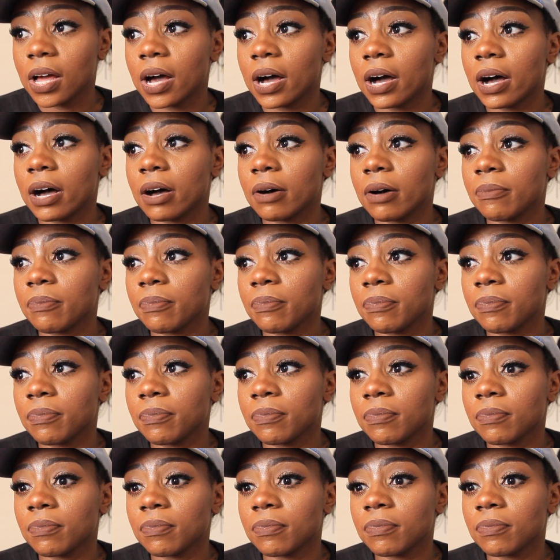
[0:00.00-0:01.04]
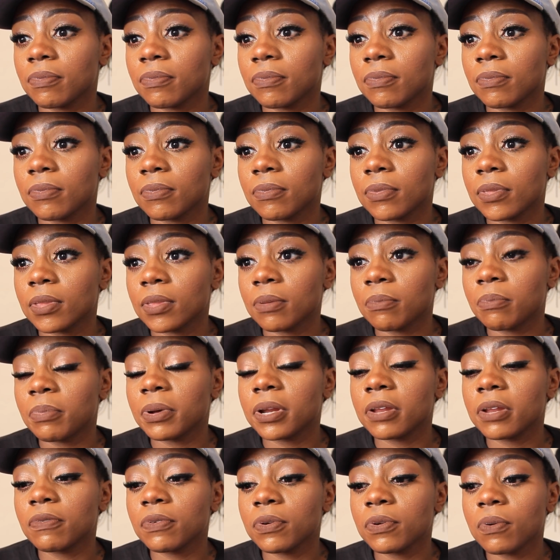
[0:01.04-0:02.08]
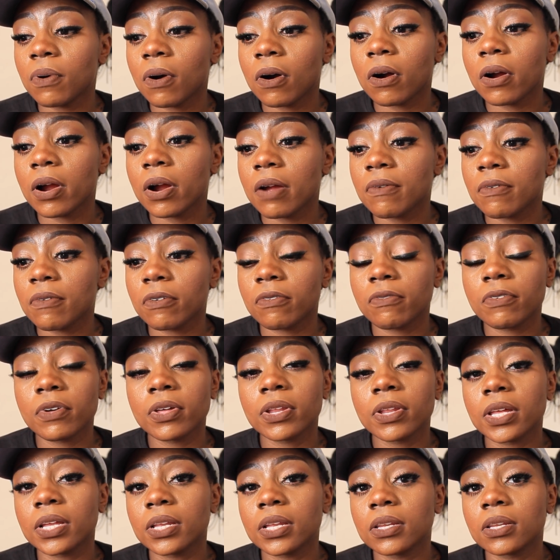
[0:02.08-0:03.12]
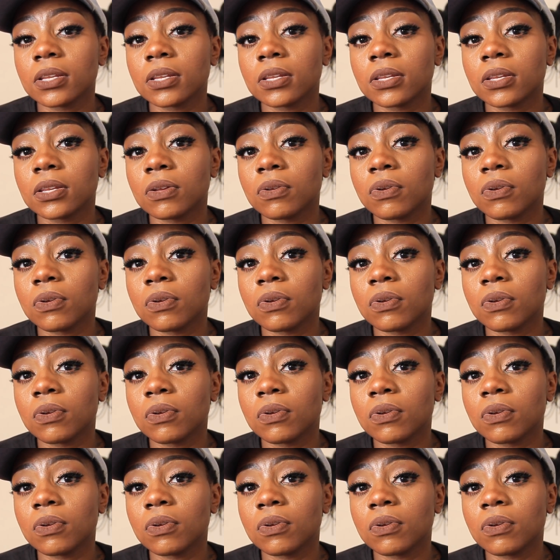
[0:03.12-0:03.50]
But if you are ever feeling,